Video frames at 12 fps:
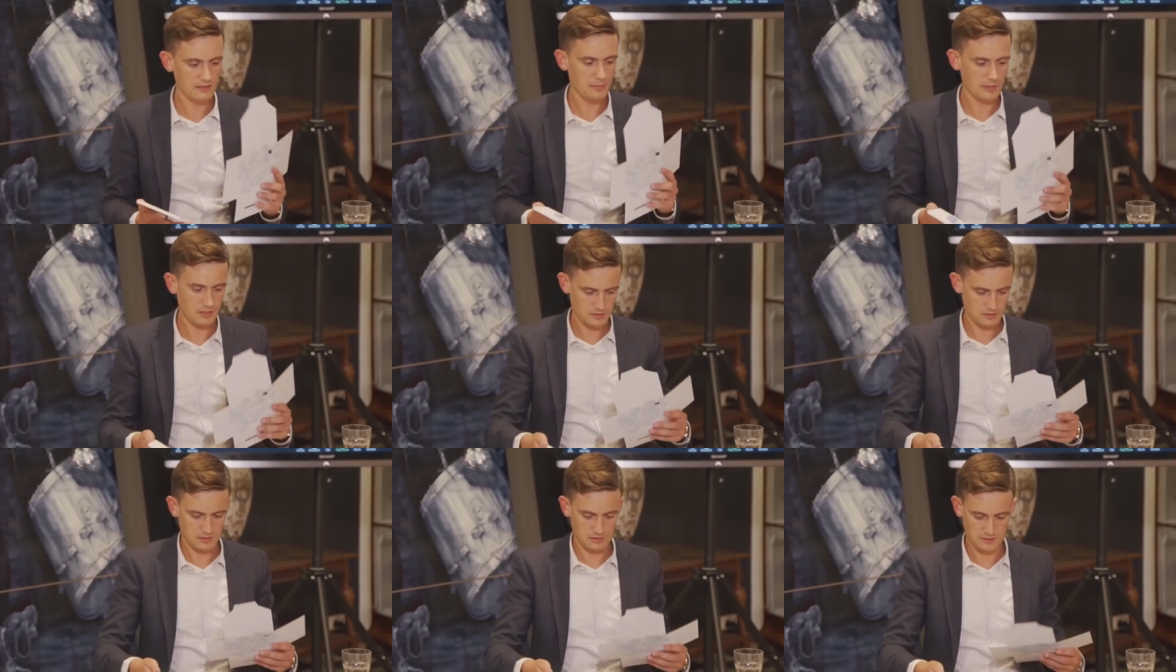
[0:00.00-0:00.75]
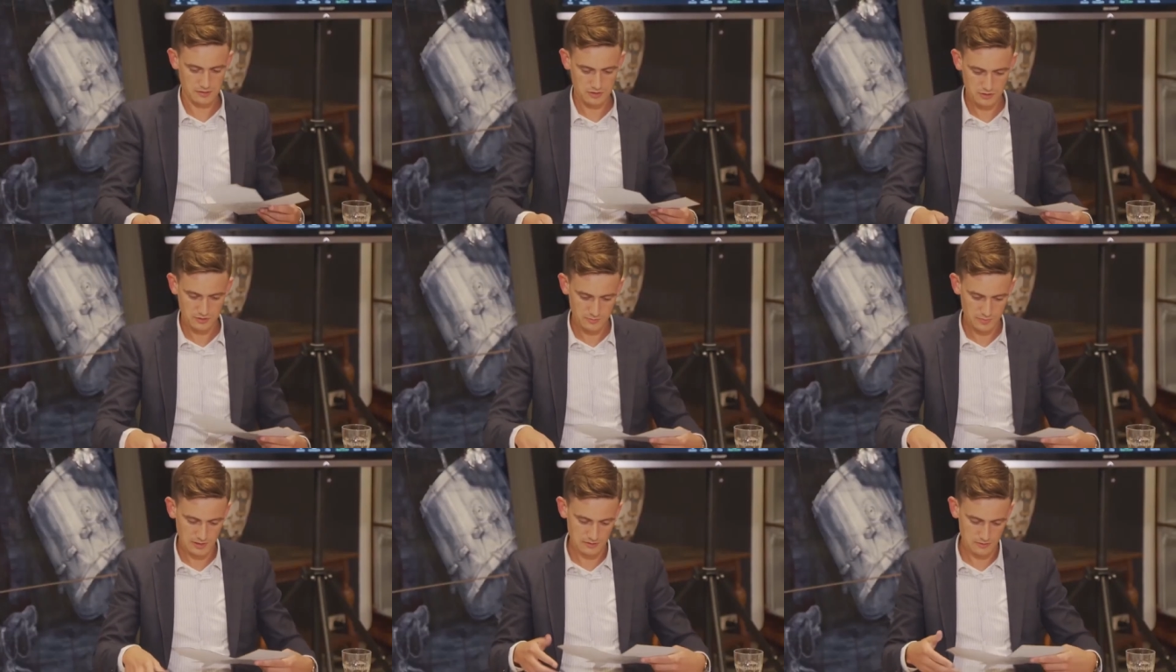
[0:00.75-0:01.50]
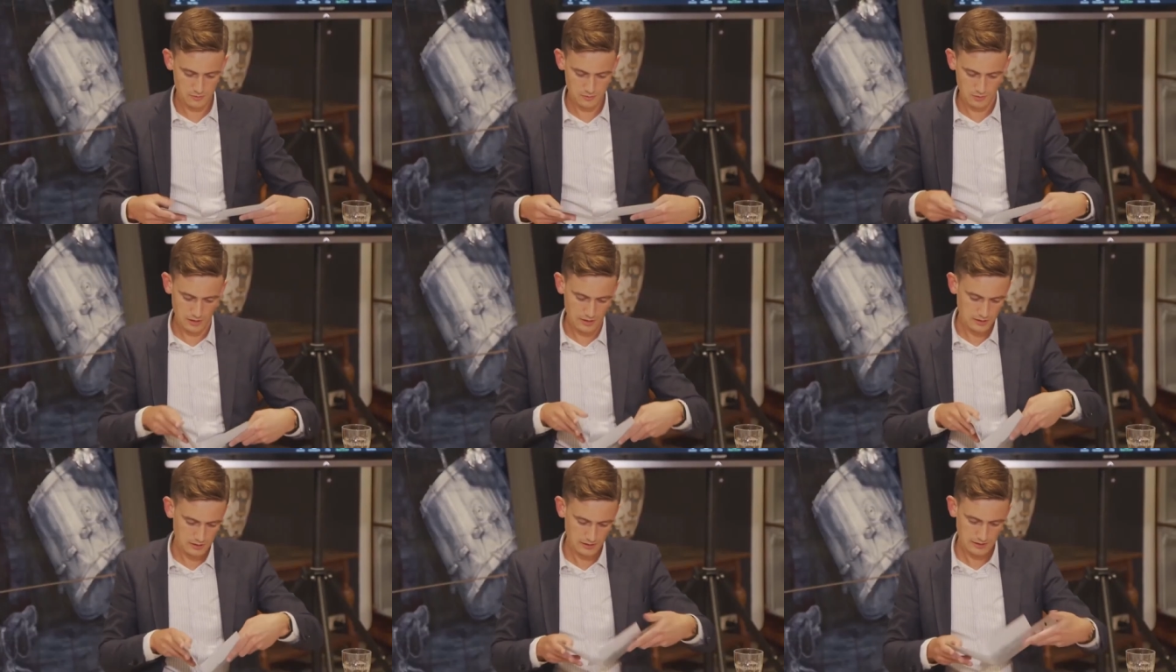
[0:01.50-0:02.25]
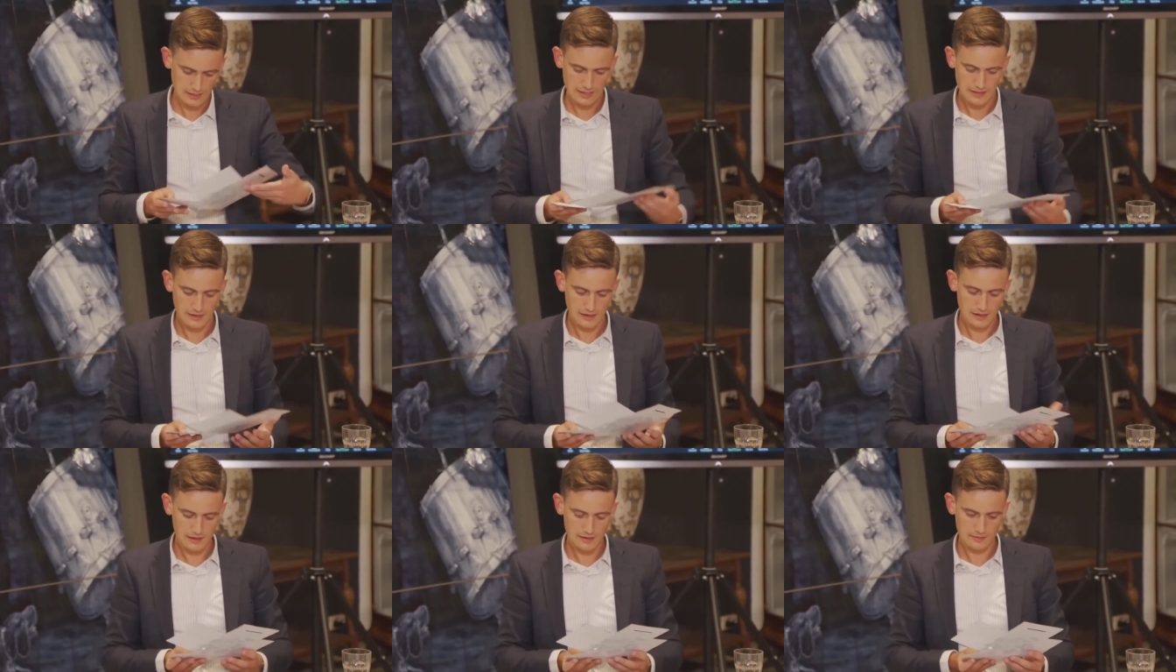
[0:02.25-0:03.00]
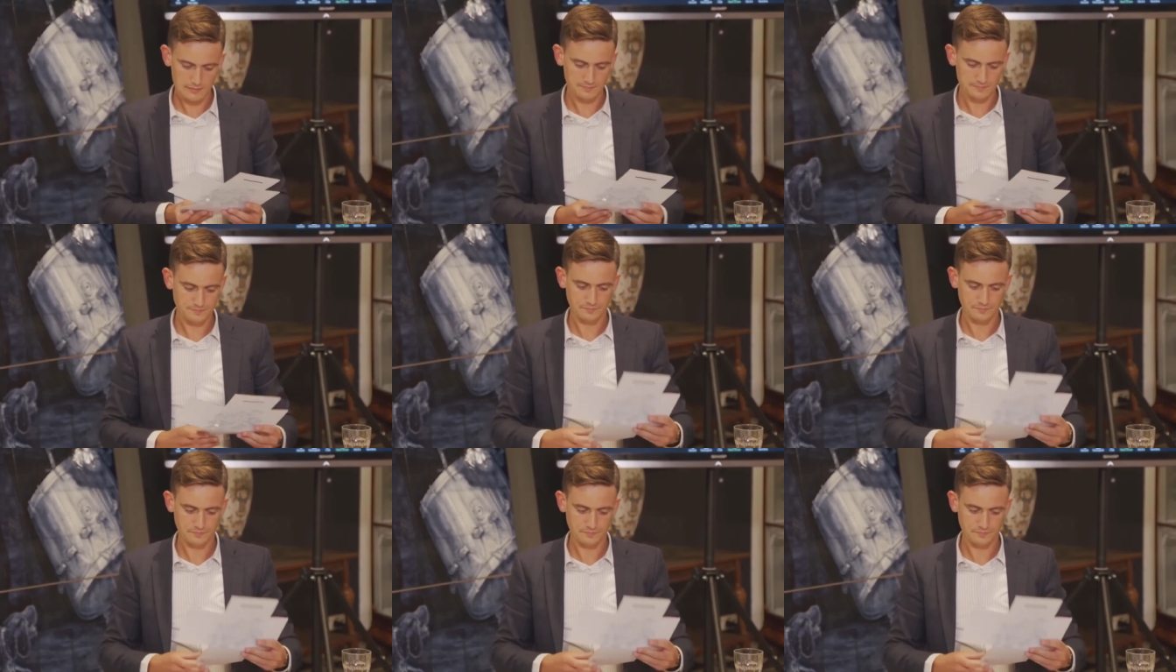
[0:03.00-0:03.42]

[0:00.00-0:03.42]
the box, so it shouldn't be too hard. Um,